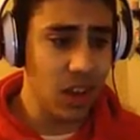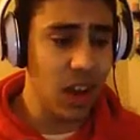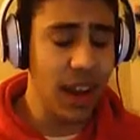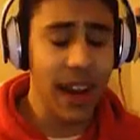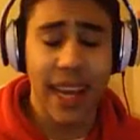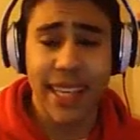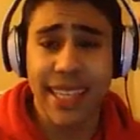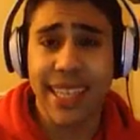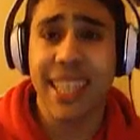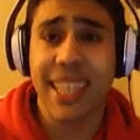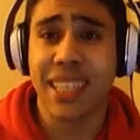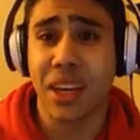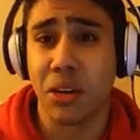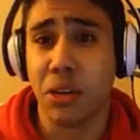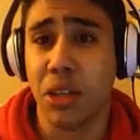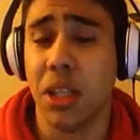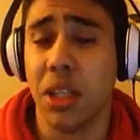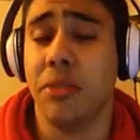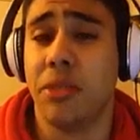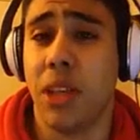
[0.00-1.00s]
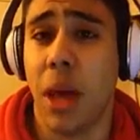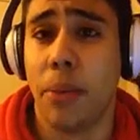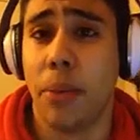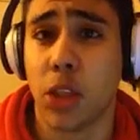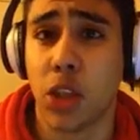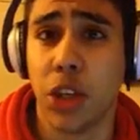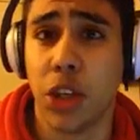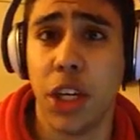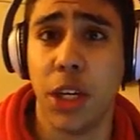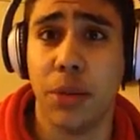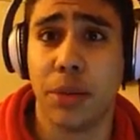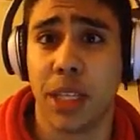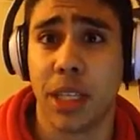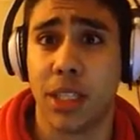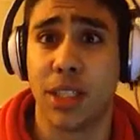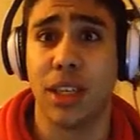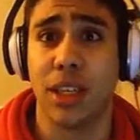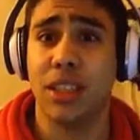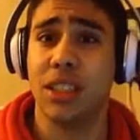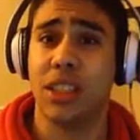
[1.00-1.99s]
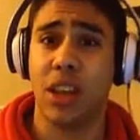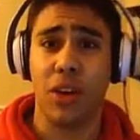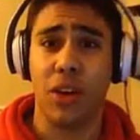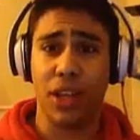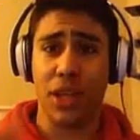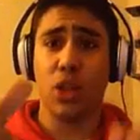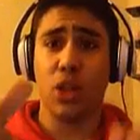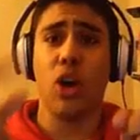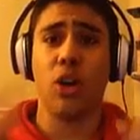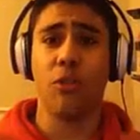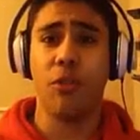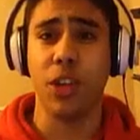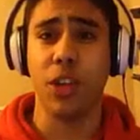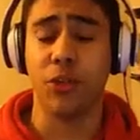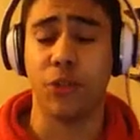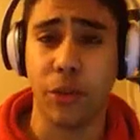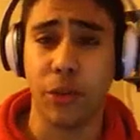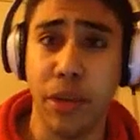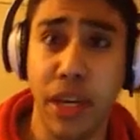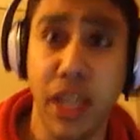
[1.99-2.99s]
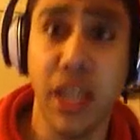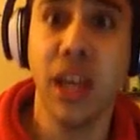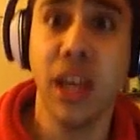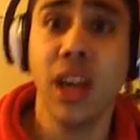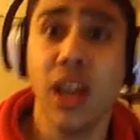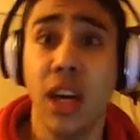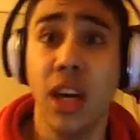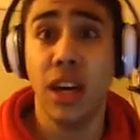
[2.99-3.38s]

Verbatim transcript: Alright guys, I guess I'm gonna leave the episode here because it's already a long video for me.